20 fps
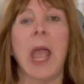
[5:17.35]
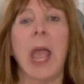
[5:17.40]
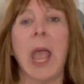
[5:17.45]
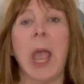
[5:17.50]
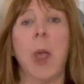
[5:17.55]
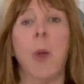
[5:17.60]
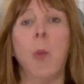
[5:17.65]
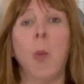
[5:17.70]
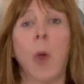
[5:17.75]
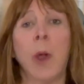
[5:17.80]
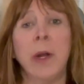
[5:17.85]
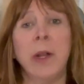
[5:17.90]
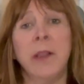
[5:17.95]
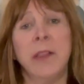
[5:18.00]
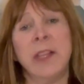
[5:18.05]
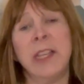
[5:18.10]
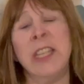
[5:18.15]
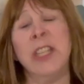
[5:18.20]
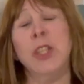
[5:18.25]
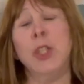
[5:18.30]
and one of
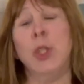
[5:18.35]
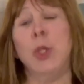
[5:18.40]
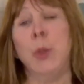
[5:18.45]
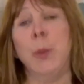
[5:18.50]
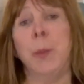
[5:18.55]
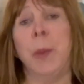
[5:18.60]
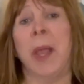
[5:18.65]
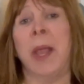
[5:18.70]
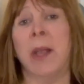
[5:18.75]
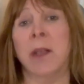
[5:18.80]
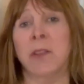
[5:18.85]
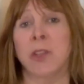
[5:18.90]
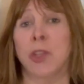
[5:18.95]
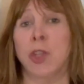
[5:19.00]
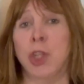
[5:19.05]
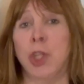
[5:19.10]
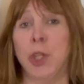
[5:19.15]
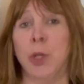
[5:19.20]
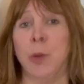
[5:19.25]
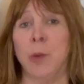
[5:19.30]
these two pairs of
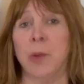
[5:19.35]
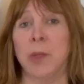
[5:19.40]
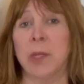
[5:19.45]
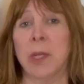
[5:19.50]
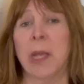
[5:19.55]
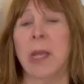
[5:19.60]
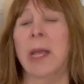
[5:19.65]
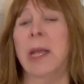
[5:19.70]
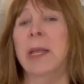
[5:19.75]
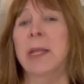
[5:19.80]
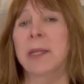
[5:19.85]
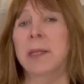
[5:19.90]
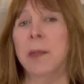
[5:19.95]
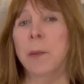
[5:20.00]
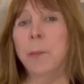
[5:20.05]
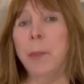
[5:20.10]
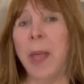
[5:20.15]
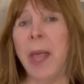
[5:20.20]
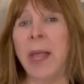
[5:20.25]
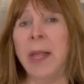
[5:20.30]
shoes,
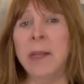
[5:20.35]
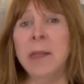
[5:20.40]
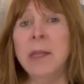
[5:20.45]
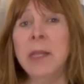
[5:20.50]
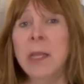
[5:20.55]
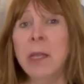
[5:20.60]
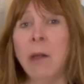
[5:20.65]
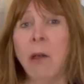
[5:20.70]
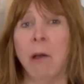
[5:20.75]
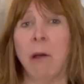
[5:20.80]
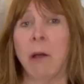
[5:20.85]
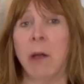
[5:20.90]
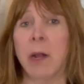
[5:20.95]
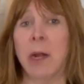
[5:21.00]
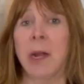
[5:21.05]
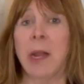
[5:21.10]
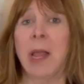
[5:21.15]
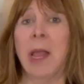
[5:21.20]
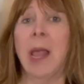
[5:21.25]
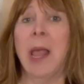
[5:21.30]
depending
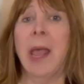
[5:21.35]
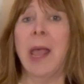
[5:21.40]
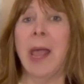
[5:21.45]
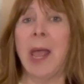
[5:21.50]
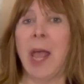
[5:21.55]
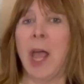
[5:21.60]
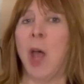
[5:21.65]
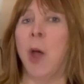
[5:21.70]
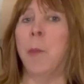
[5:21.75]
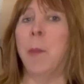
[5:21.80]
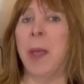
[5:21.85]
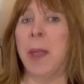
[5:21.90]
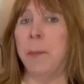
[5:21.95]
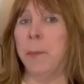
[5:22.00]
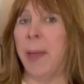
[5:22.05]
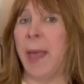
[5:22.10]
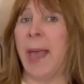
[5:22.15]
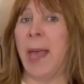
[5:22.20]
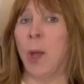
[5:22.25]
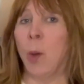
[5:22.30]
on how my
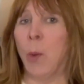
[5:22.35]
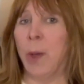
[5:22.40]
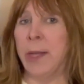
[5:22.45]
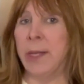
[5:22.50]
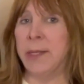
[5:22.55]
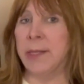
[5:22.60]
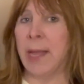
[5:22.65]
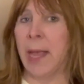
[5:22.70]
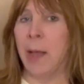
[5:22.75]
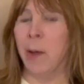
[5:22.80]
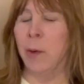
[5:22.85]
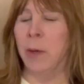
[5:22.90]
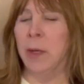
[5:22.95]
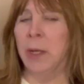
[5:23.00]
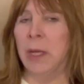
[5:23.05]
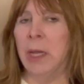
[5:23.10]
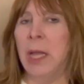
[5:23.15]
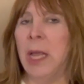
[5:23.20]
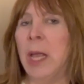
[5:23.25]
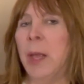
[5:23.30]
bag weighs out.
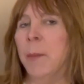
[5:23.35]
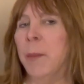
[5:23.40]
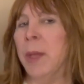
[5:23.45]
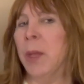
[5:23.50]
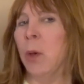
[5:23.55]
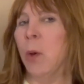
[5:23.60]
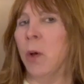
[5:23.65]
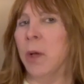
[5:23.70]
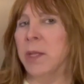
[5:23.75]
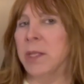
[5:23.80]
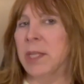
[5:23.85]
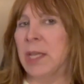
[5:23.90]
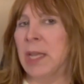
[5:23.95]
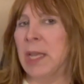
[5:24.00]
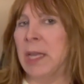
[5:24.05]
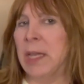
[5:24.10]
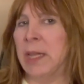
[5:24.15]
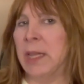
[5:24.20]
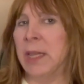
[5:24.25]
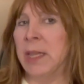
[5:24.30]
Because
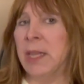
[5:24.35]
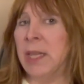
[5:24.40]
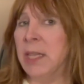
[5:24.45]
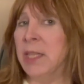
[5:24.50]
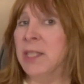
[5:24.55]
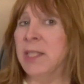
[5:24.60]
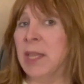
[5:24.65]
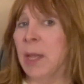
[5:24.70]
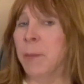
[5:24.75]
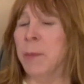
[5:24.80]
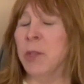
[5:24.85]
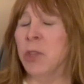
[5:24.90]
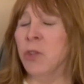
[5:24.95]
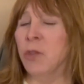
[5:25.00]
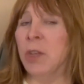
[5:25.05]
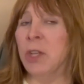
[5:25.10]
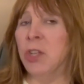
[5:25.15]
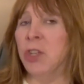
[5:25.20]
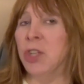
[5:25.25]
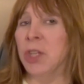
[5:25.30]
in this
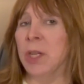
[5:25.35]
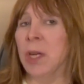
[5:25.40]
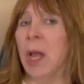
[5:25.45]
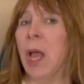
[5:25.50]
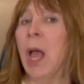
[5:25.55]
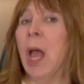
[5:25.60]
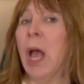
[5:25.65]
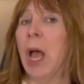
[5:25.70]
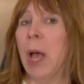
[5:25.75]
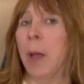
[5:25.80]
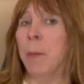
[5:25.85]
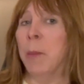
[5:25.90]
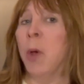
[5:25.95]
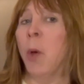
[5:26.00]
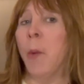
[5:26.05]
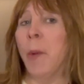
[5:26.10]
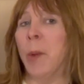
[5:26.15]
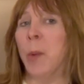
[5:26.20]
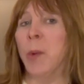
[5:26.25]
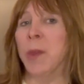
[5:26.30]
demonstration, I'm
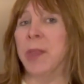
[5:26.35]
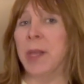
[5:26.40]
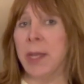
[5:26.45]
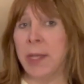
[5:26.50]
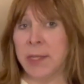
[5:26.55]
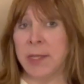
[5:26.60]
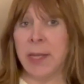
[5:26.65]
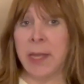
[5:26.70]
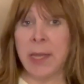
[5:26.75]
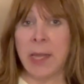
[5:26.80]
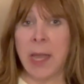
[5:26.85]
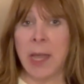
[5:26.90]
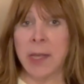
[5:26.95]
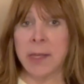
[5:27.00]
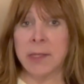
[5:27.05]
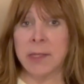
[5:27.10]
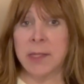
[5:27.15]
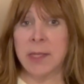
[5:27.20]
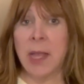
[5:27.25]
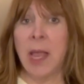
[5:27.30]
going with
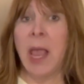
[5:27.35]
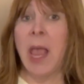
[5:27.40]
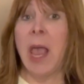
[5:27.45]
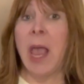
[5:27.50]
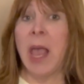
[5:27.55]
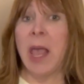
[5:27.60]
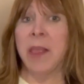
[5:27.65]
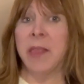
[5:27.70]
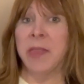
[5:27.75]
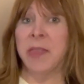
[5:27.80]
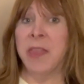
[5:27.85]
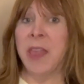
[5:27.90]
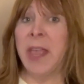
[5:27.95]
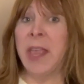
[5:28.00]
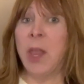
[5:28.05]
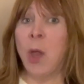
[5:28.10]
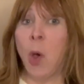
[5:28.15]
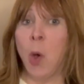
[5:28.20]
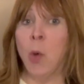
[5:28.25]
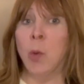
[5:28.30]
SAS, and
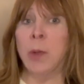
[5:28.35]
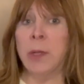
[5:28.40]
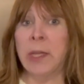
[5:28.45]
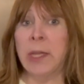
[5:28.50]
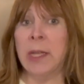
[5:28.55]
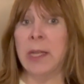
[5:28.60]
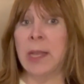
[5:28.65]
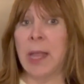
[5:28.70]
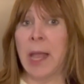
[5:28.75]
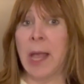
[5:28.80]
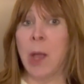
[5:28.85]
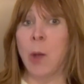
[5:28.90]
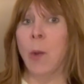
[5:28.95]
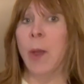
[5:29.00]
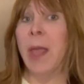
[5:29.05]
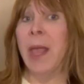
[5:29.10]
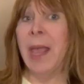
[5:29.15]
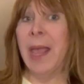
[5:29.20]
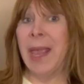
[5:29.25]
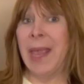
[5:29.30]
they only allow
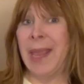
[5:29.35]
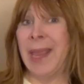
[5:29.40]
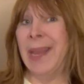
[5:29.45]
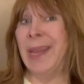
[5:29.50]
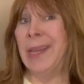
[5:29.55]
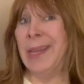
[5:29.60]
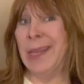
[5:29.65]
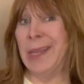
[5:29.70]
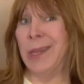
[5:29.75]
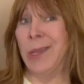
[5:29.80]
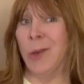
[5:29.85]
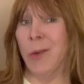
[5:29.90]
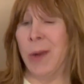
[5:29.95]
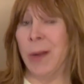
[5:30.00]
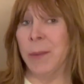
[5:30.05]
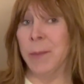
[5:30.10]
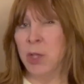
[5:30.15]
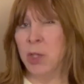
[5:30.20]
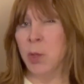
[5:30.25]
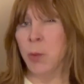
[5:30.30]
8
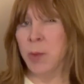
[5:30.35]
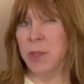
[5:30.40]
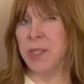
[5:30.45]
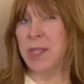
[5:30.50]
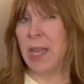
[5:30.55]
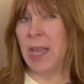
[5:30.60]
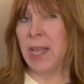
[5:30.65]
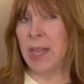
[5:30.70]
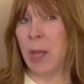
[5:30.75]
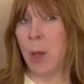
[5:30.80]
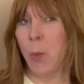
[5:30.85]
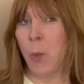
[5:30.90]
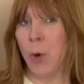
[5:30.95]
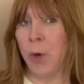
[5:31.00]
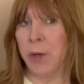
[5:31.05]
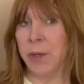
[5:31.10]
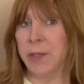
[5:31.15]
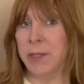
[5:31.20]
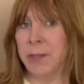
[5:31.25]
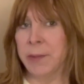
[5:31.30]
kilograms. So we'll see how that
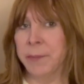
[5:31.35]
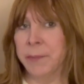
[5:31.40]
works.